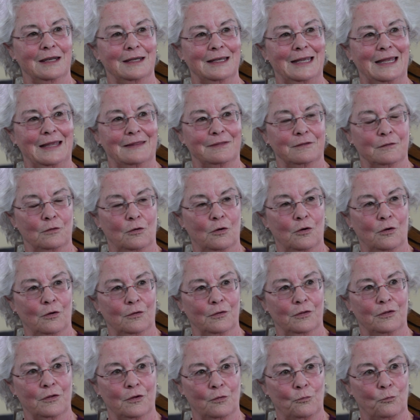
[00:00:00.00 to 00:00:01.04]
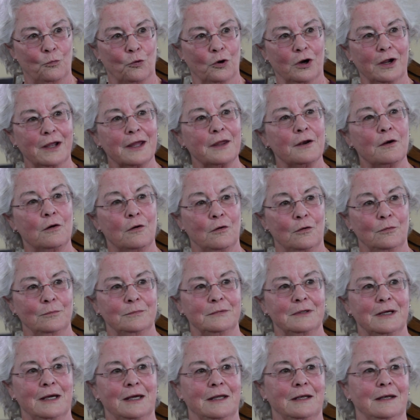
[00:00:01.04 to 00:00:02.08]
get the work at home
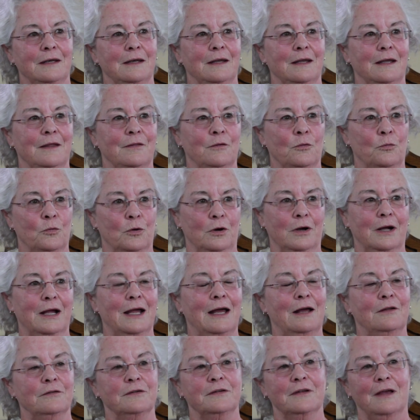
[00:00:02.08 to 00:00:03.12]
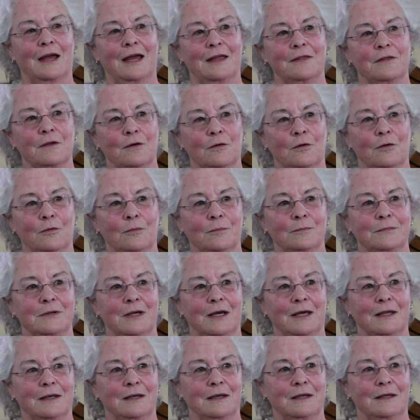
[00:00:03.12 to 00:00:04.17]
done and the work outside the home
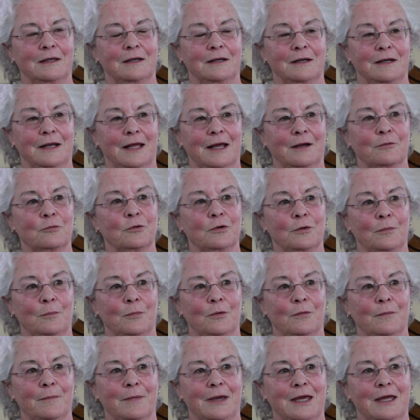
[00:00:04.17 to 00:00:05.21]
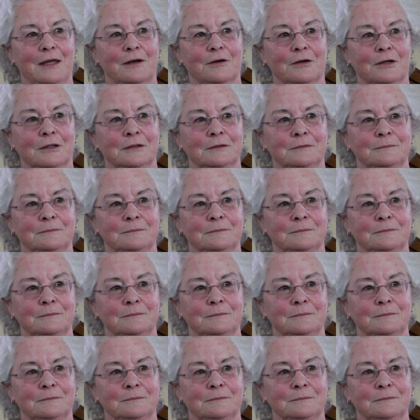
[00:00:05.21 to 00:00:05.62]
done in an equitable manner.